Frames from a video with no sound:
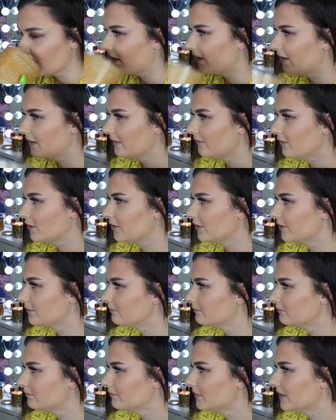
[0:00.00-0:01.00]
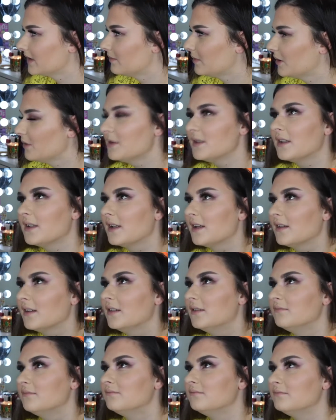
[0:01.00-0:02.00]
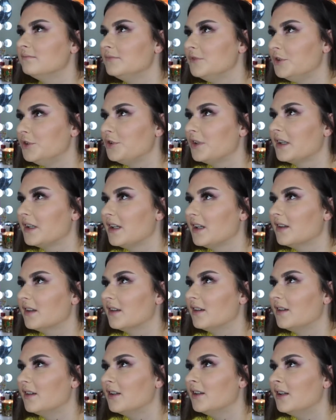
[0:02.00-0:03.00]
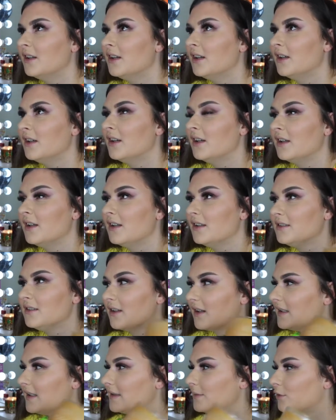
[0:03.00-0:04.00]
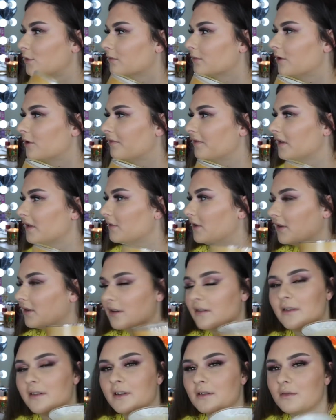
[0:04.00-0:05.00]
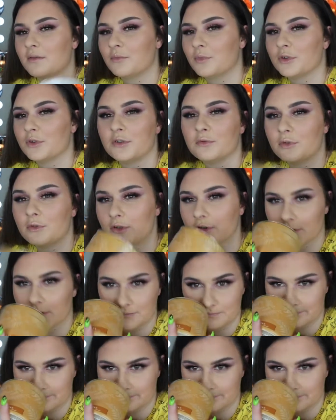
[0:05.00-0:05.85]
I don't know. It smells like you're drinking a nice warm coffee while going on a bushwalk.